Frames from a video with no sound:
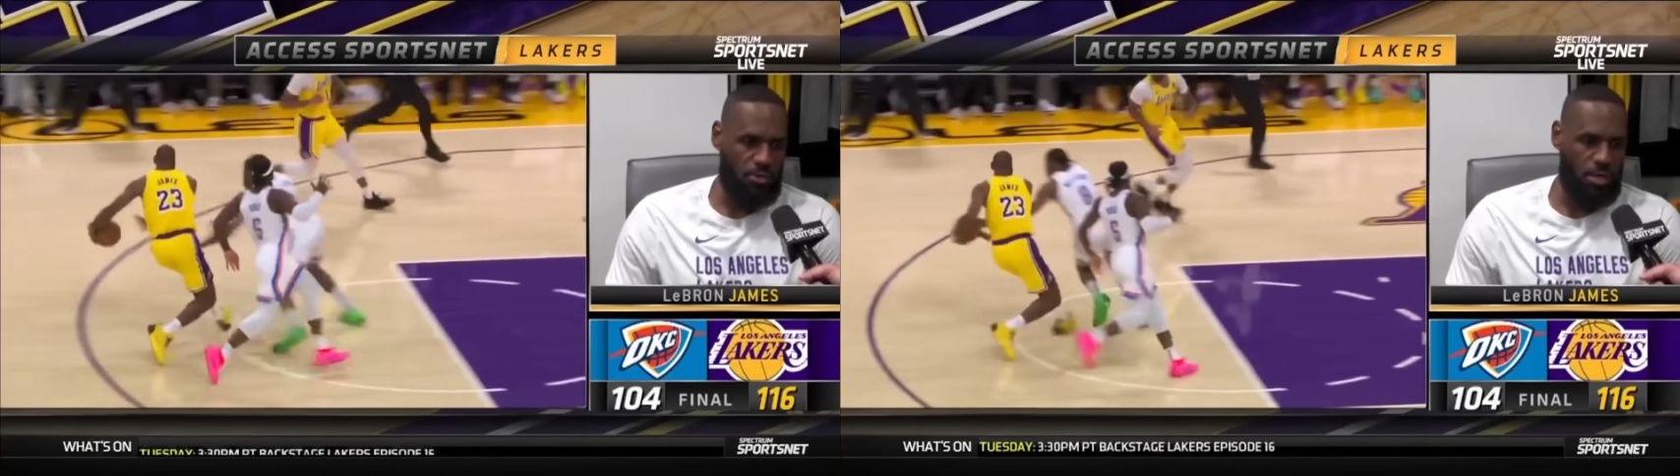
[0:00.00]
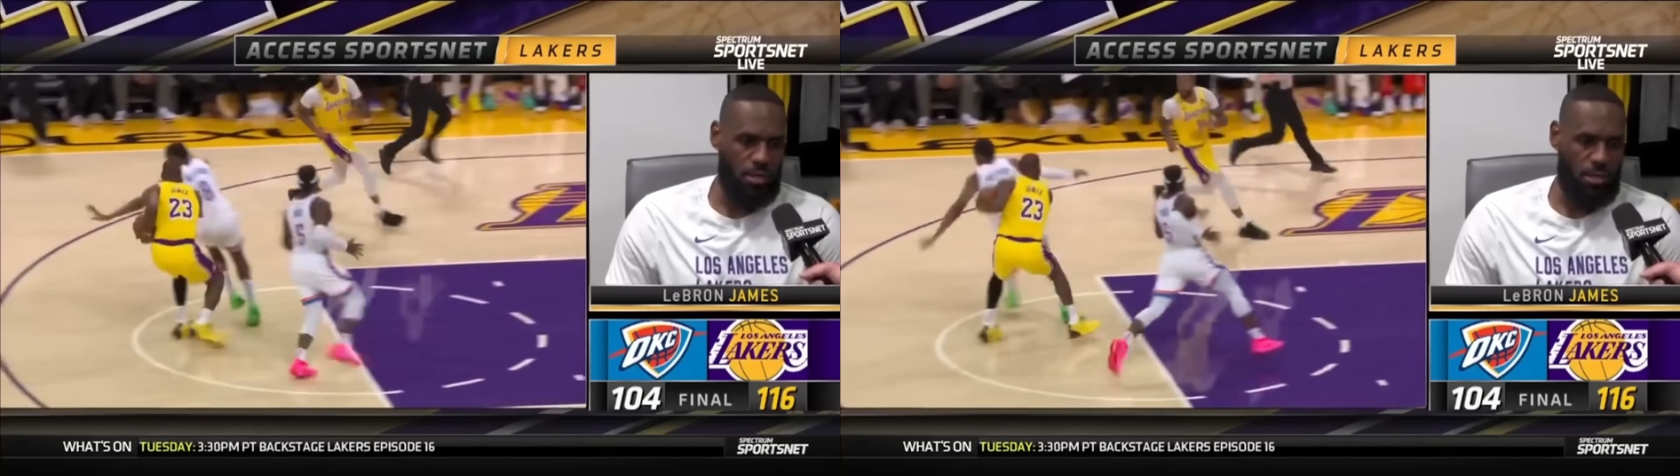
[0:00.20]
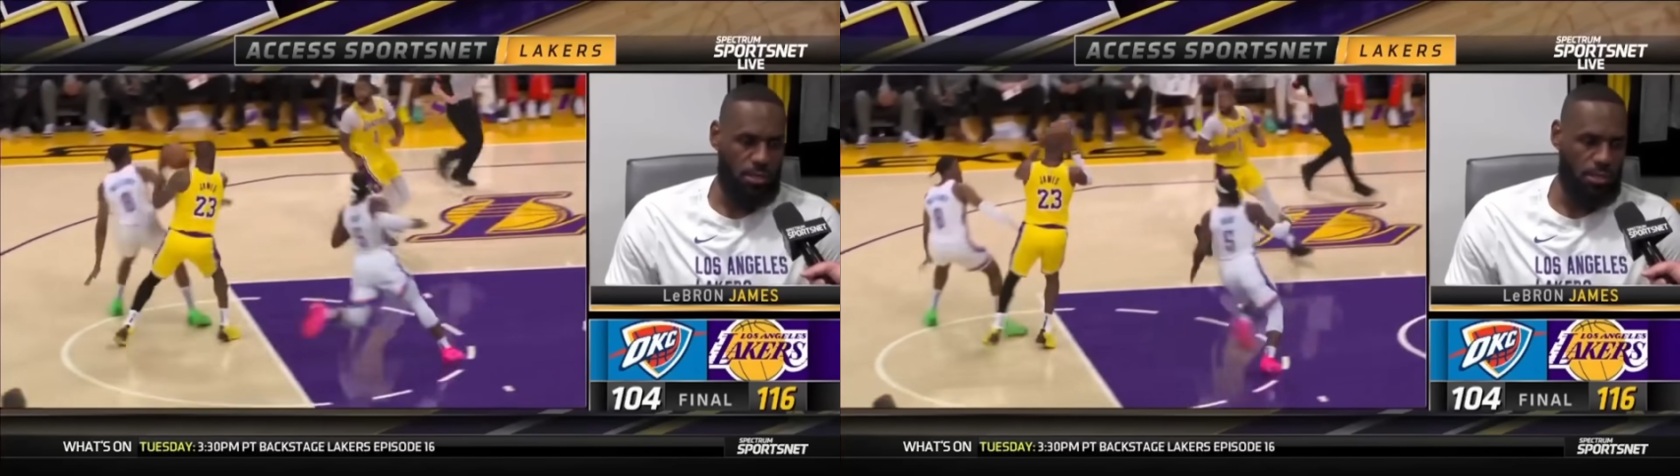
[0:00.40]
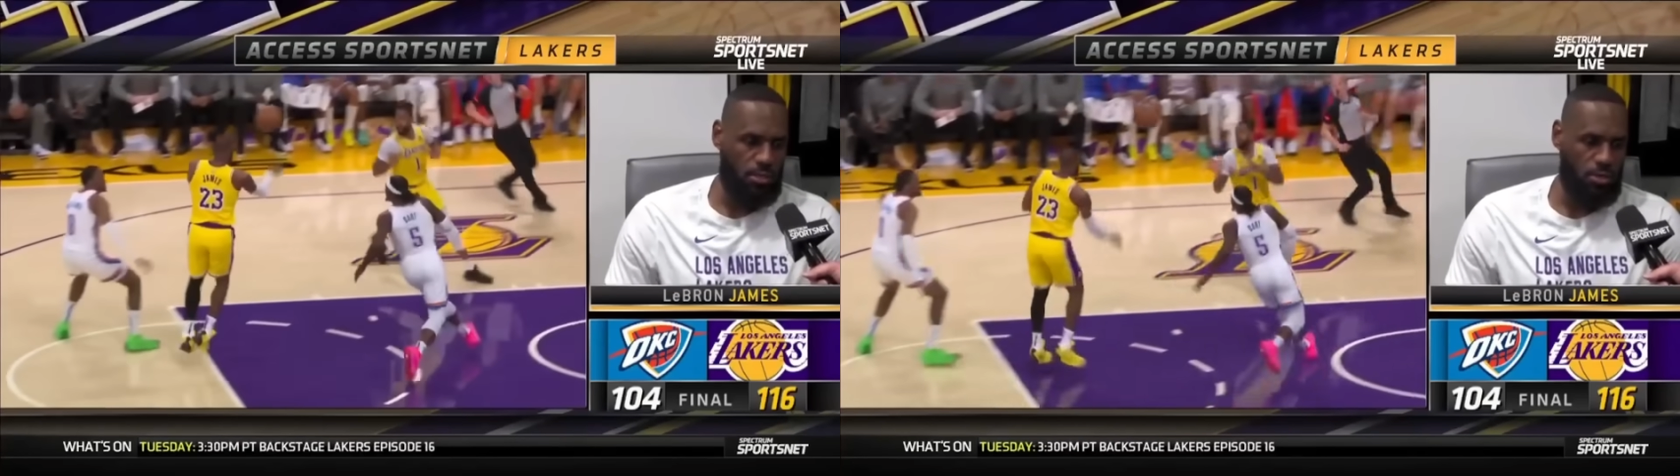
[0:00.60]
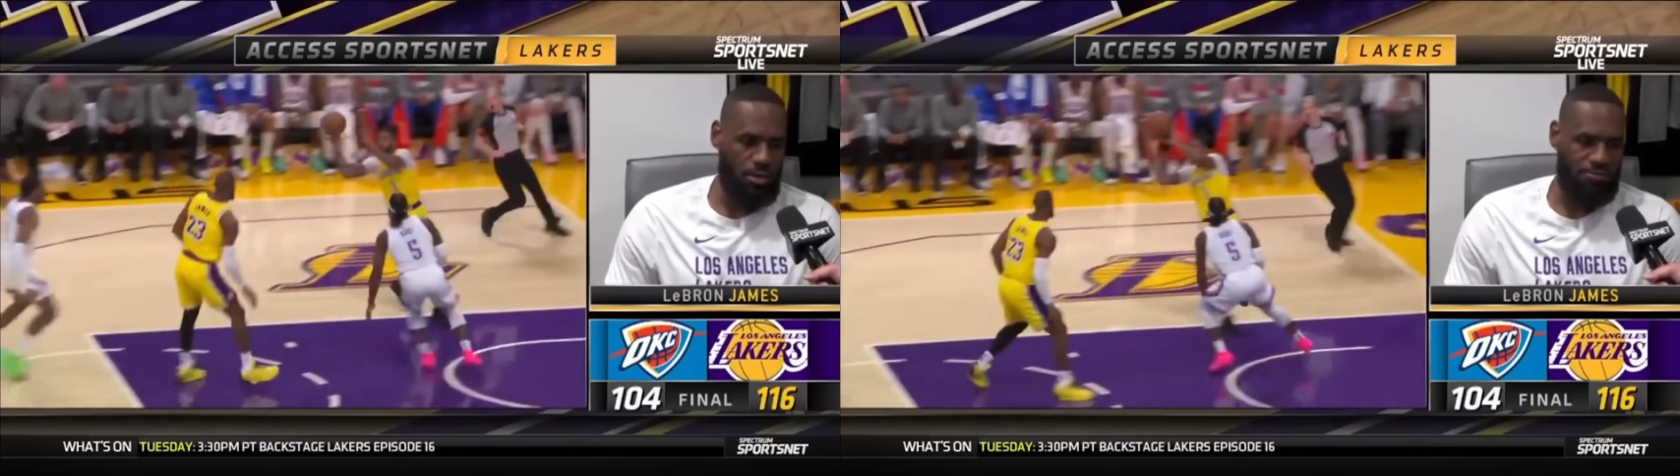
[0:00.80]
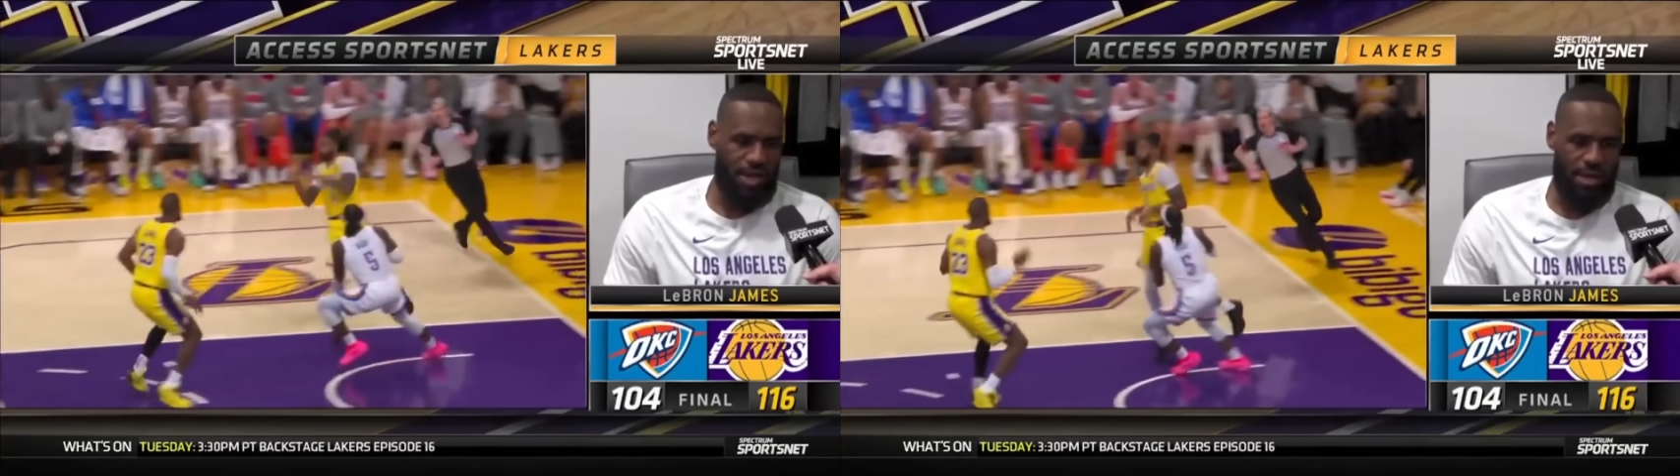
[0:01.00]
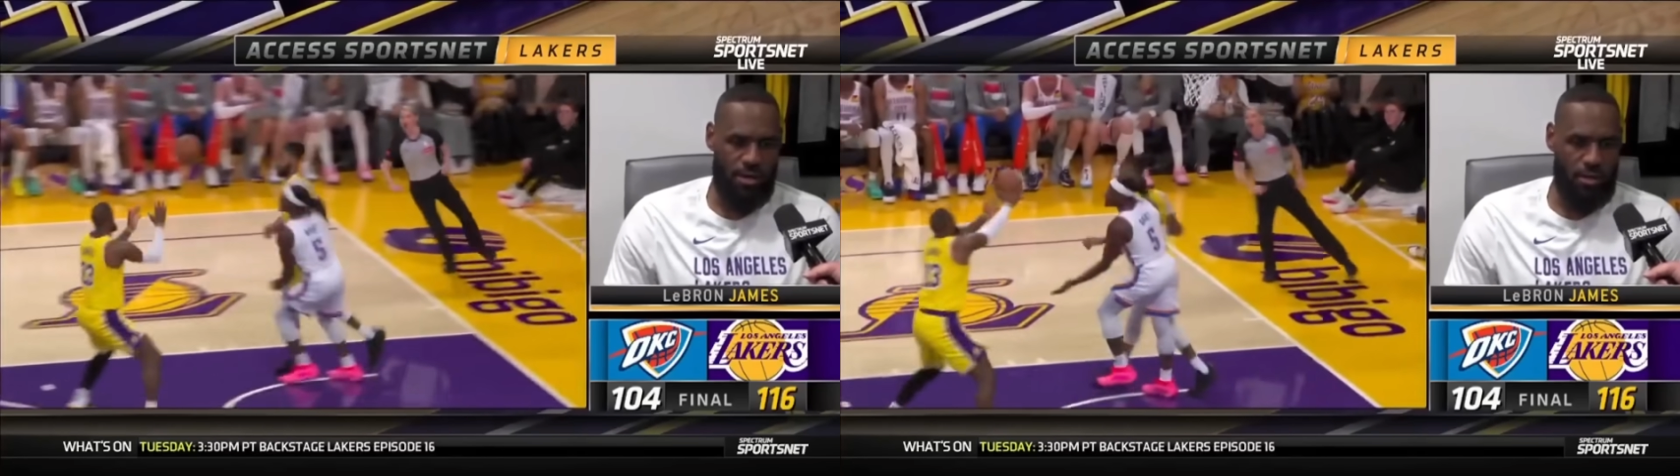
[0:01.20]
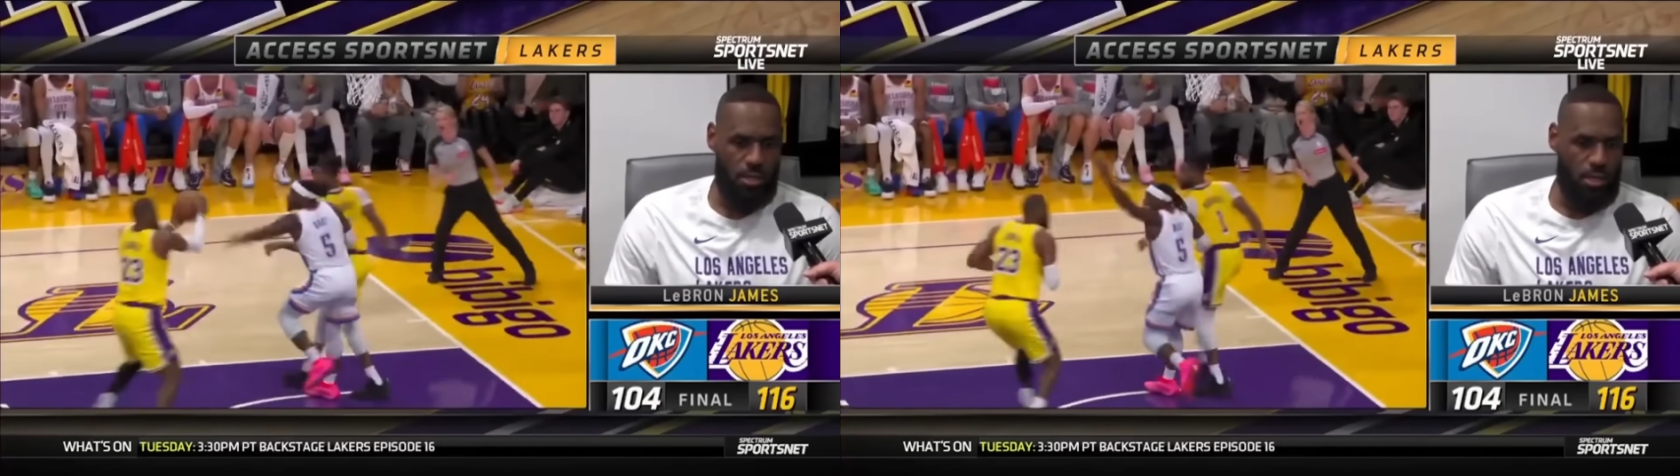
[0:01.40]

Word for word: uh, D-Lo caught fire.